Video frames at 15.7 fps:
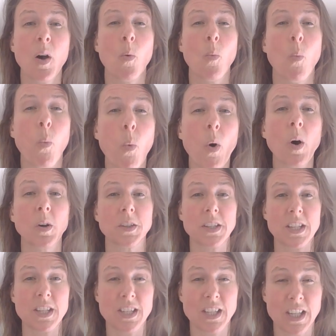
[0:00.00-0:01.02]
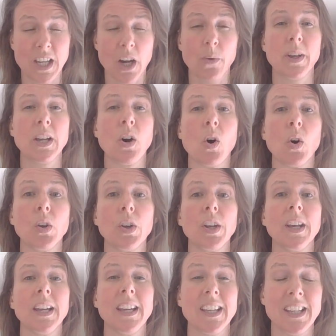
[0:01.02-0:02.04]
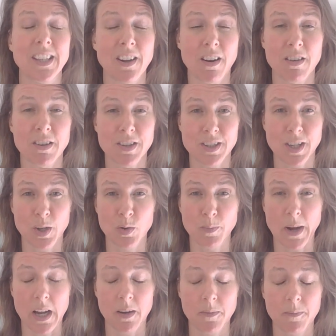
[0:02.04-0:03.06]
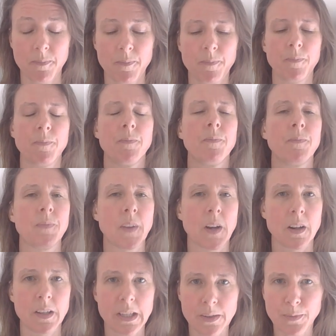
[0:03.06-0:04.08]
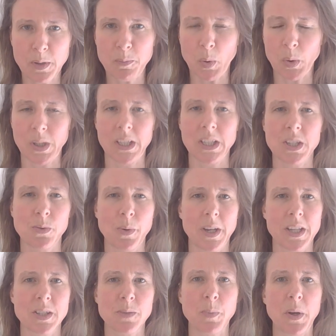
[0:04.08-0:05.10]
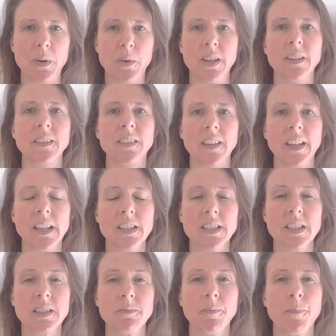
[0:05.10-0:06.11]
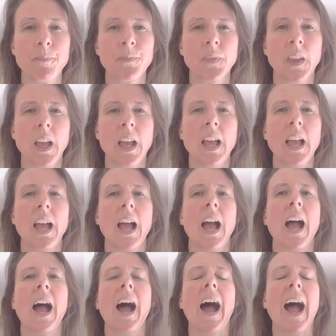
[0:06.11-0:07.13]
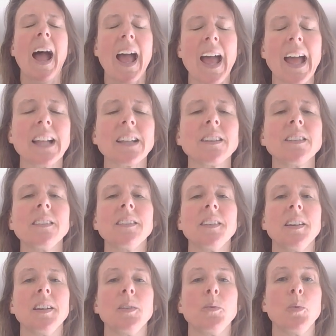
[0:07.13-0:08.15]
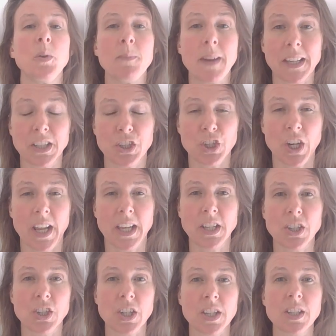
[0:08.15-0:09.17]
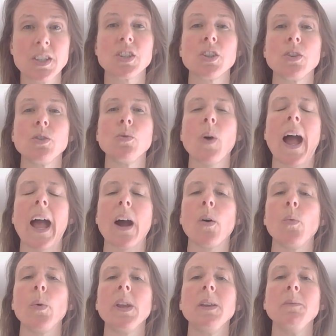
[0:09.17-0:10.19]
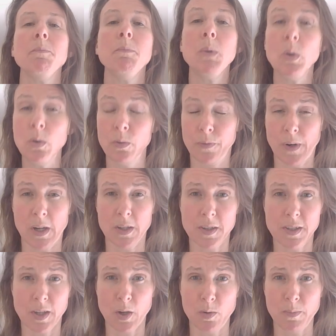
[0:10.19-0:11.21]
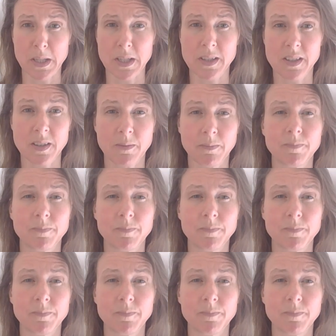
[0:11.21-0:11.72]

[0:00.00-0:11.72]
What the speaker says: what is going on in our soma, our living body as we experience it, and we make changes to how we move our somas.